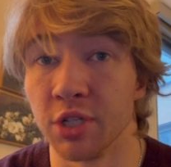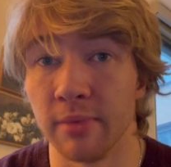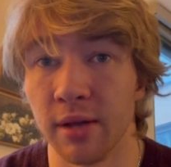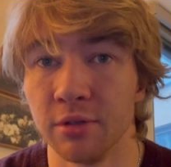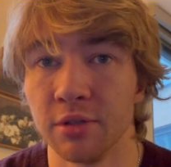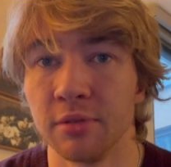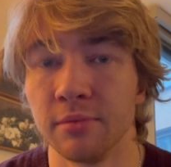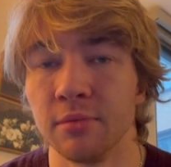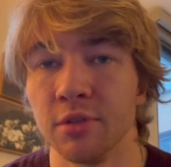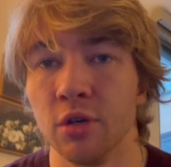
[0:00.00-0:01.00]
the metals.
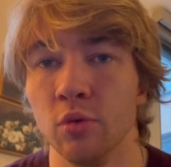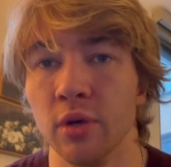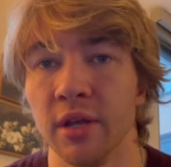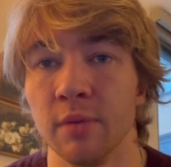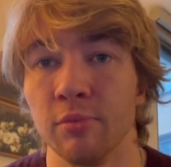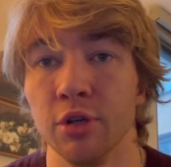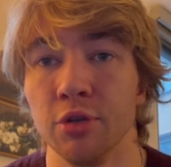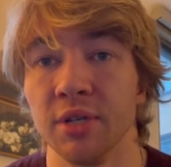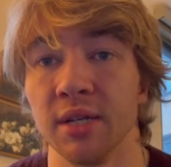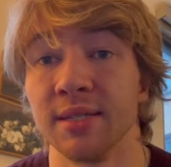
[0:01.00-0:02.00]
So we'll end up
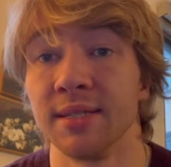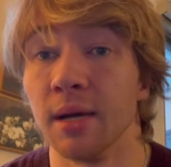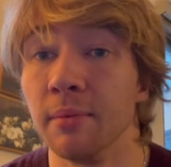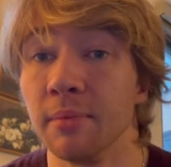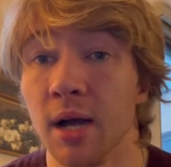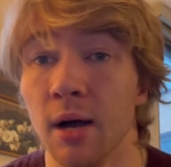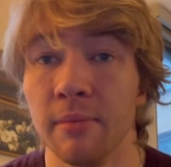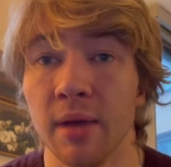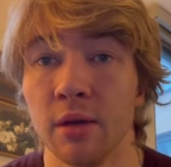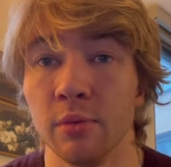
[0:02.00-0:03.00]
producing some
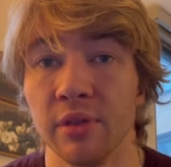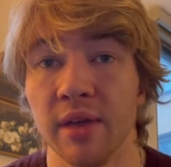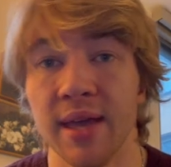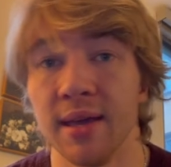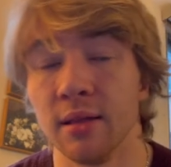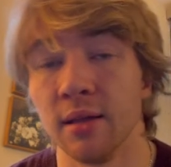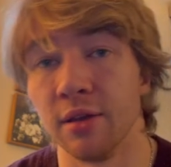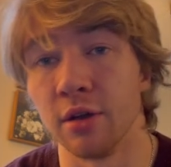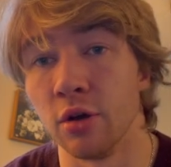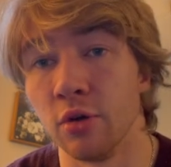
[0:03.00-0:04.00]
compound with Al and
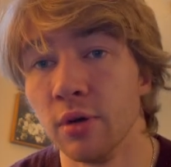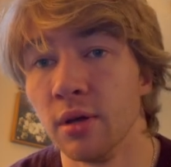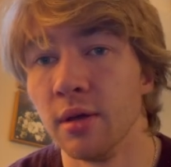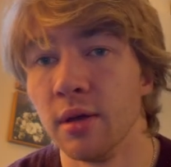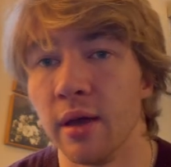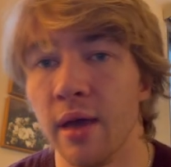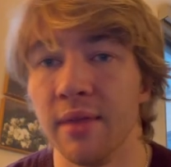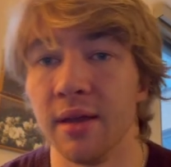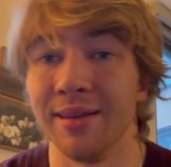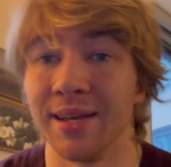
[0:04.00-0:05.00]
O, and
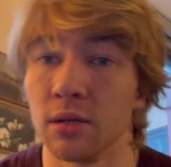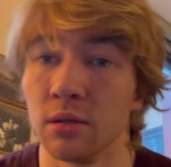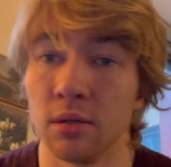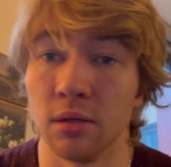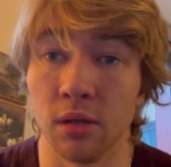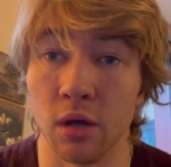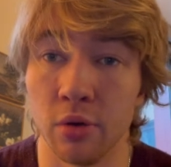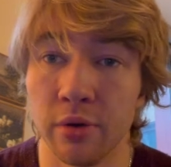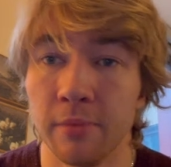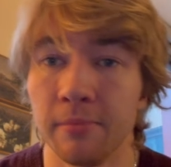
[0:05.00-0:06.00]
then nickel alone.